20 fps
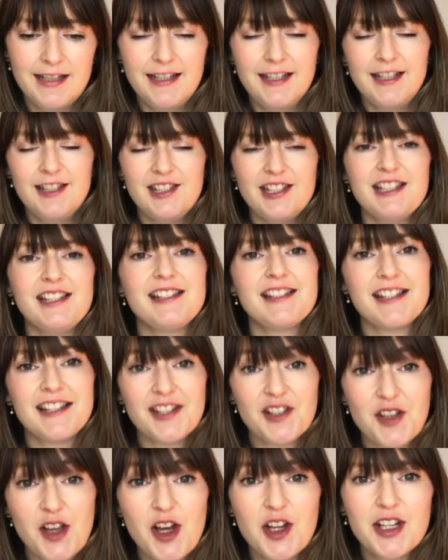Jesus
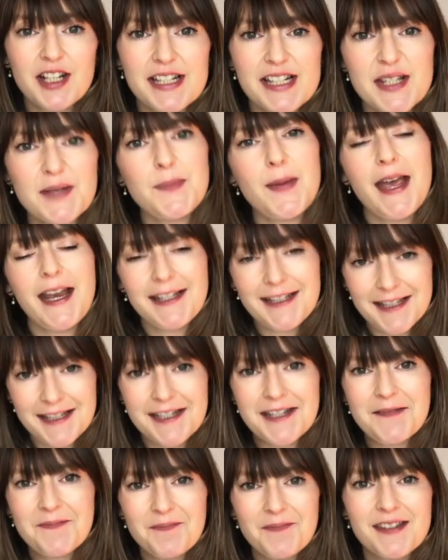is
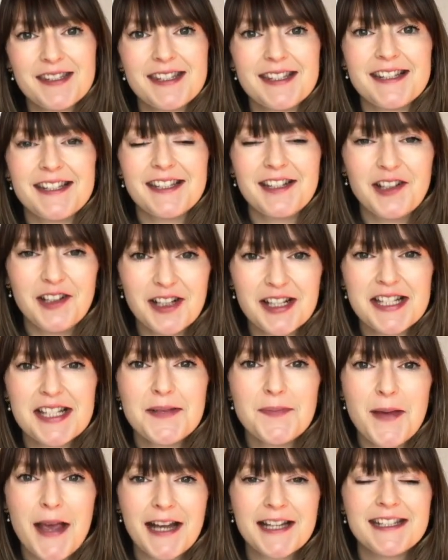unexpected. This is an
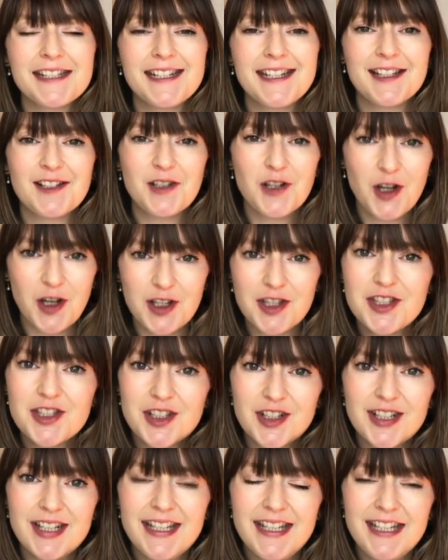unexpected
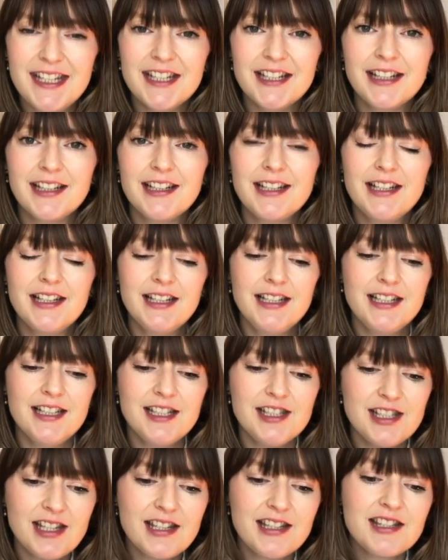encounter here.
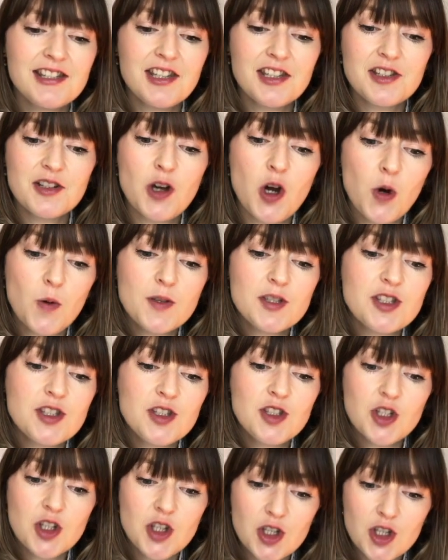Jesus doesn't always
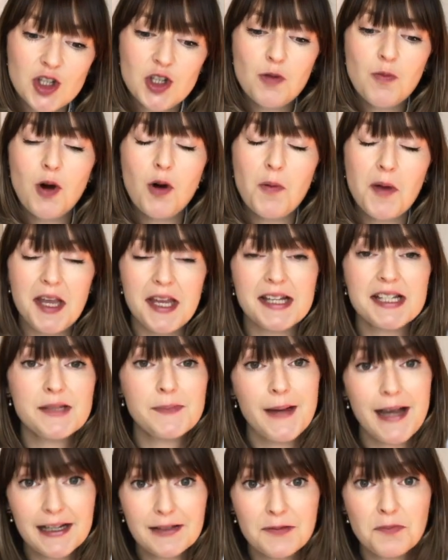do what we
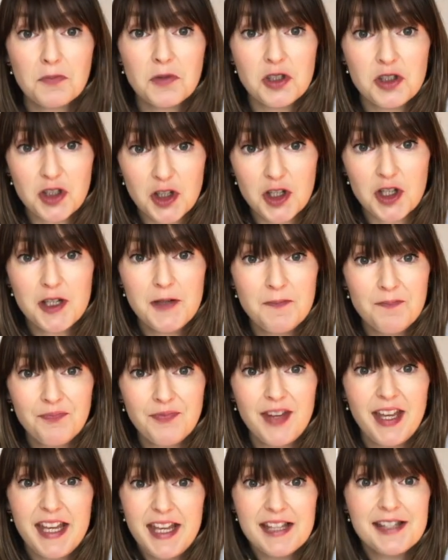expect him to do.
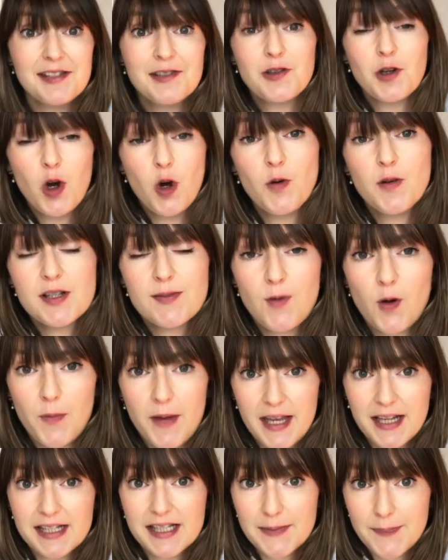He isn't always what we
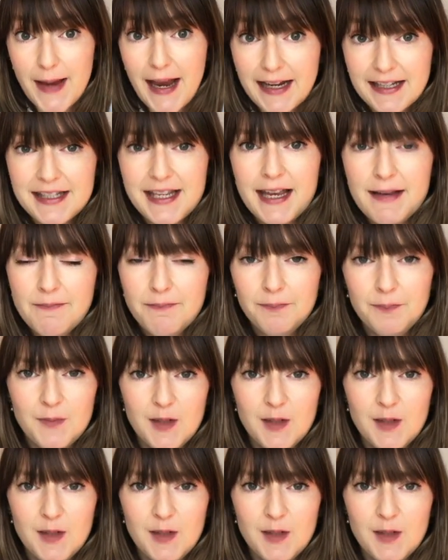expect him